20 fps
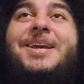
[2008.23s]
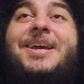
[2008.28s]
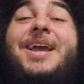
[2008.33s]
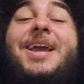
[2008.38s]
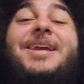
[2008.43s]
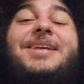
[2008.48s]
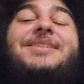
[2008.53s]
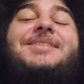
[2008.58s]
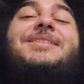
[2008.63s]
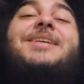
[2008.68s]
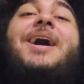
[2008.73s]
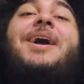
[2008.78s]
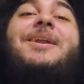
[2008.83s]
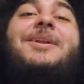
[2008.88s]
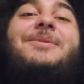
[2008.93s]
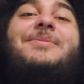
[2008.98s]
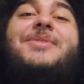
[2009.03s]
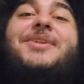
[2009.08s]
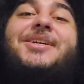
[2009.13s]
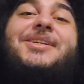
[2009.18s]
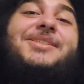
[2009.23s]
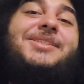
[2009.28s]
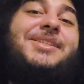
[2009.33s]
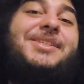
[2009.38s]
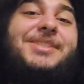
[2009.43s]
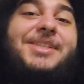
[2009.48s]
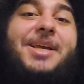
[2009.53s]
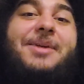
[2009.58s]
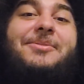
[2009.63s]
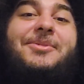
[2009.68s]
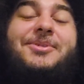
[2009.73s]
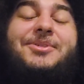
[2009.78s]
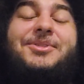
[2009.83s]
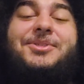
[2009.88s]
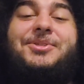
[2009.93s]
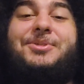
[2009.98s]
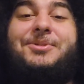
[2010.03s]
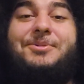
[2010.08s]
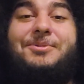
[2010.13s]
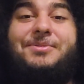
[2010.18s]
excited because she's able
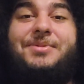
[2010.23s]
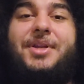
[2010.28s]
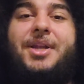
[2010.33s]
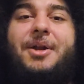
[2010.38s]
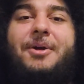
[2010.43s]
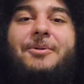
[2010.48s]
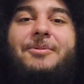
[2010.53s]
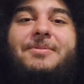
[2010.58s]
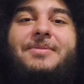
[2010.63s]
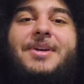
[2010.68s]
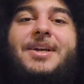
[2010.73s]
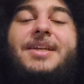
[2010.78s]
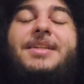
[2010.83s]
to,